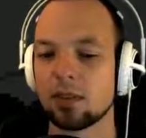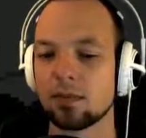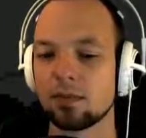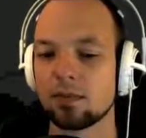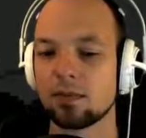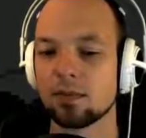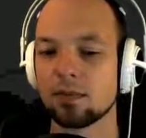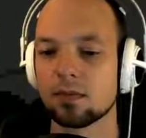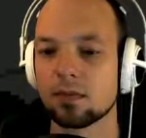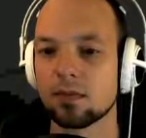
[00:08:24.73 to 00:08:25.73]

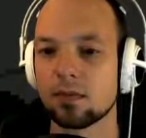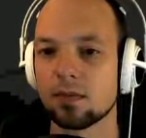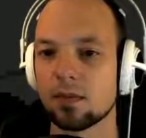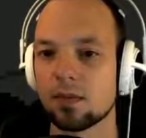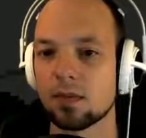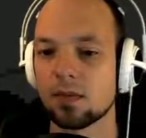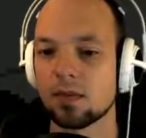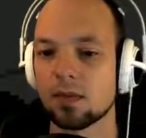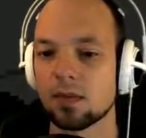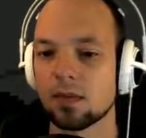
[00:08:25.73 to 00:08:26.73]

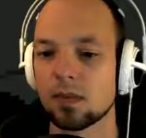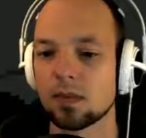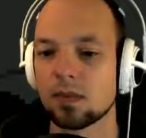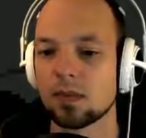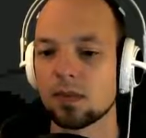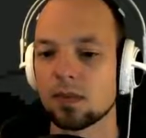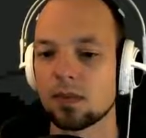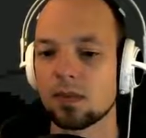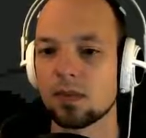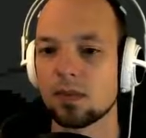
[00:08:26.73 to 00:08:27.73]

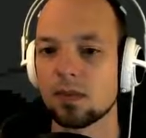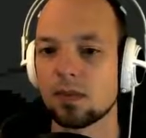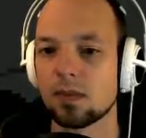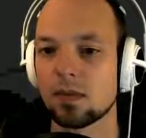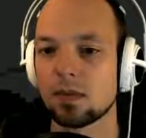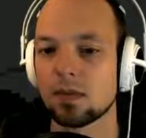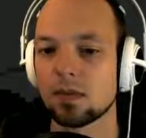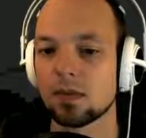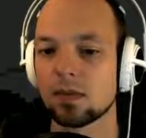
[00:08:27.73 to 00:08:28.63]
Nobody speaks.